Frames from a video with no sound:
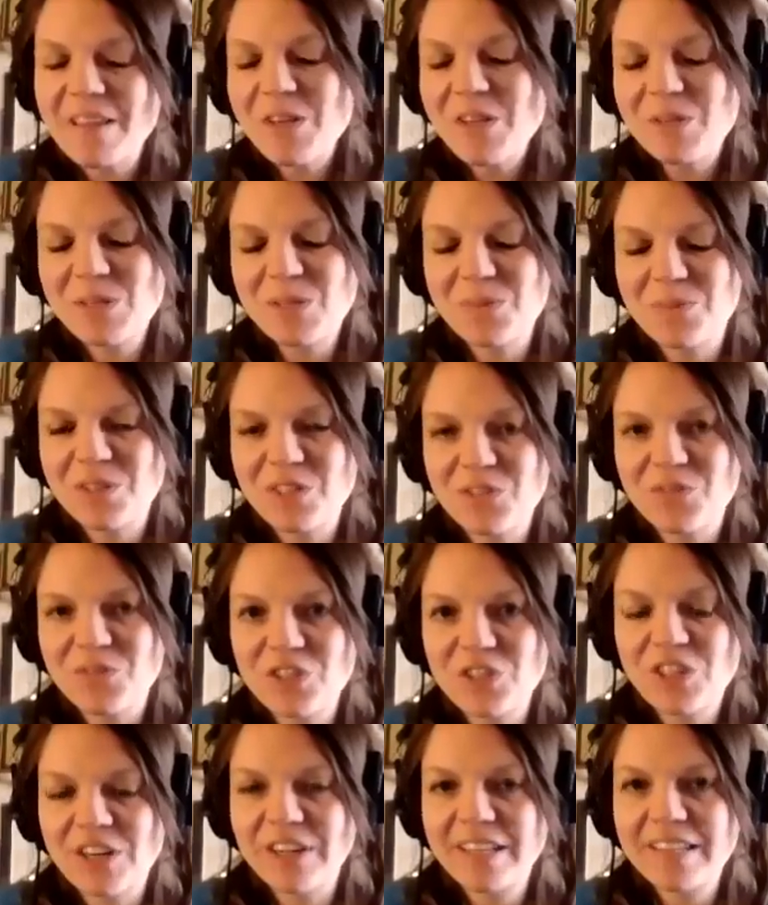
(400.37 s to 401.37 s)
you so much for
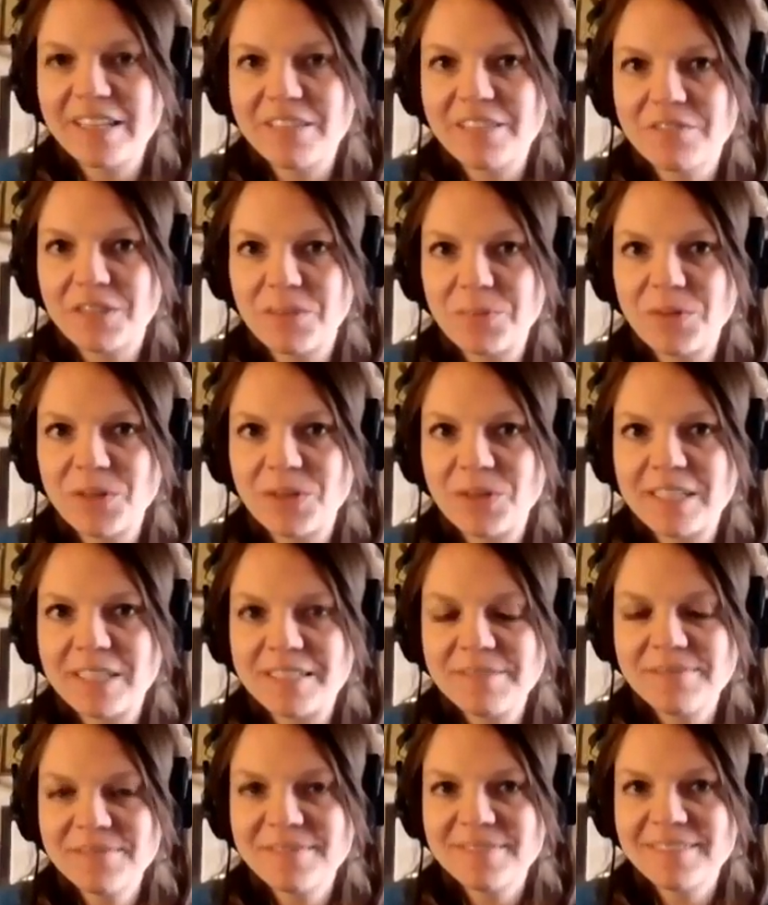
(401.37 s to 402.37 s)
sharing that, Fabiola.
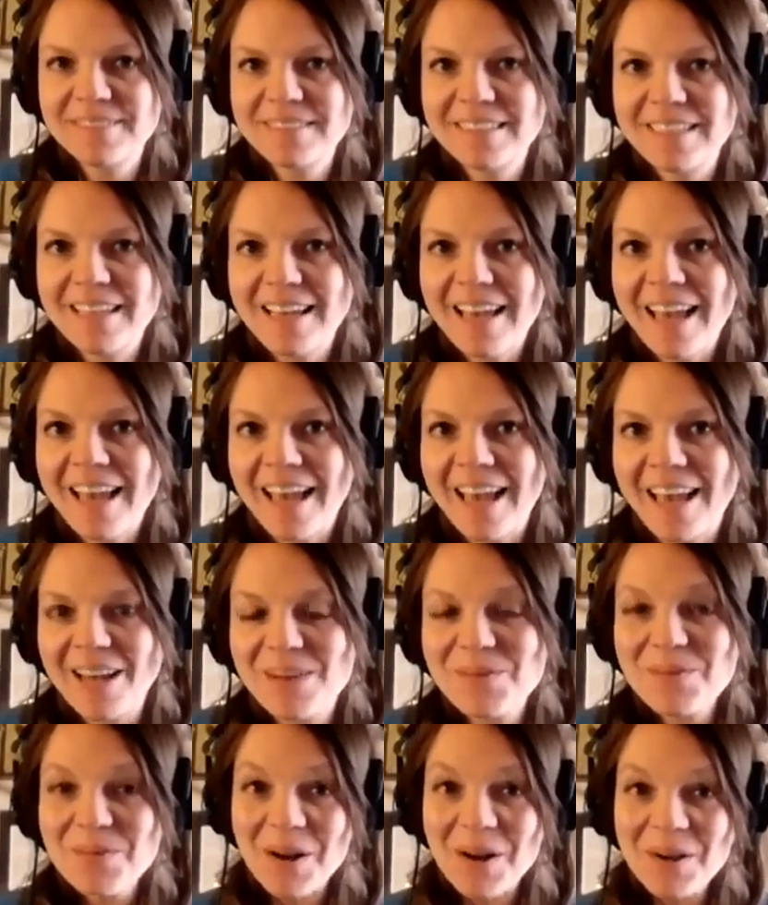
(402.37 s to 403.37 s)

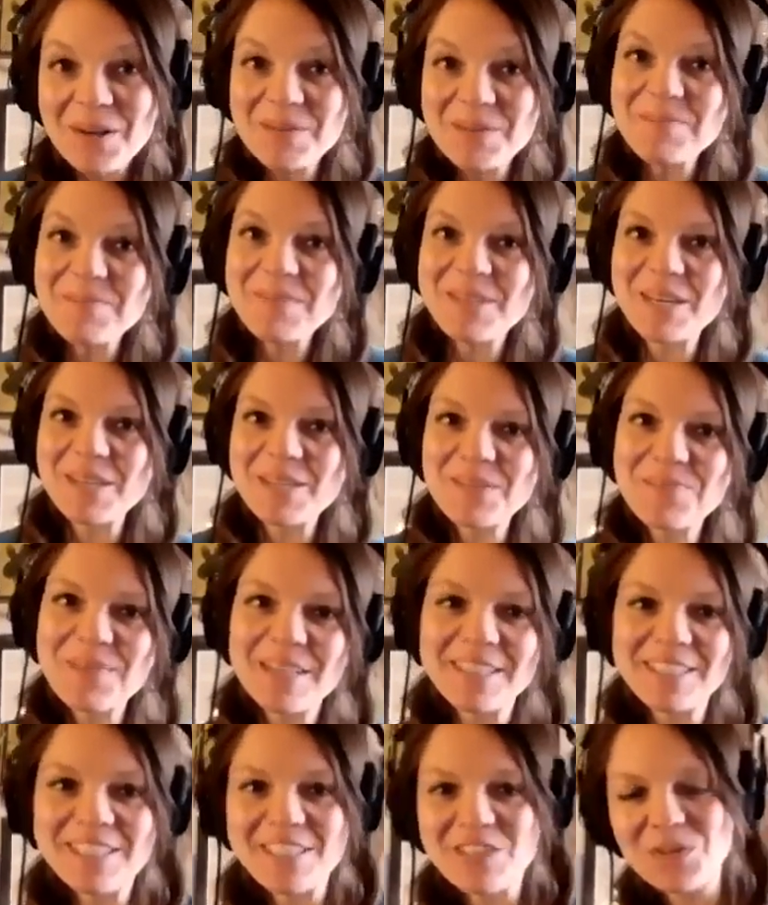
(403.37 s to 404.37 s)
And welcome, Dr.
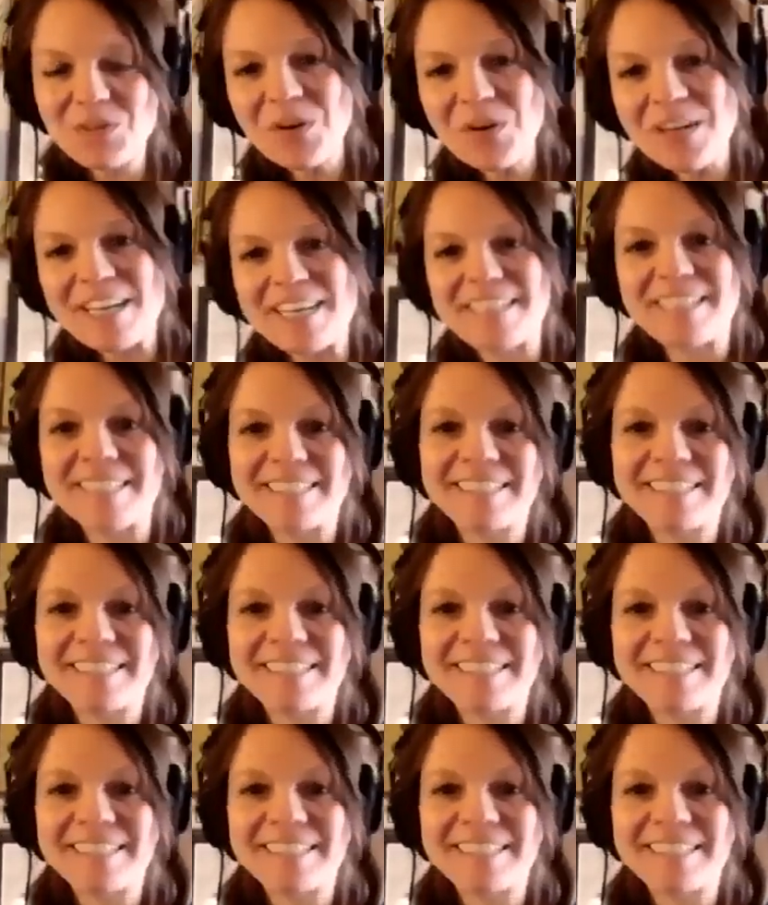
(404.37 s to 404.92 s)
Melanie Joy.